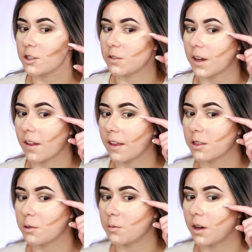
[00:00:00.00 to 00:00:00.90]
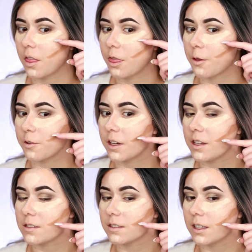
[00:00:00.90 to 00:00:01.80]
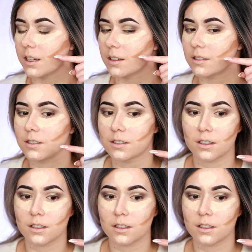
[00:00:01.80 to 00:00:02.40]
So you've got like the 1, 3, 6,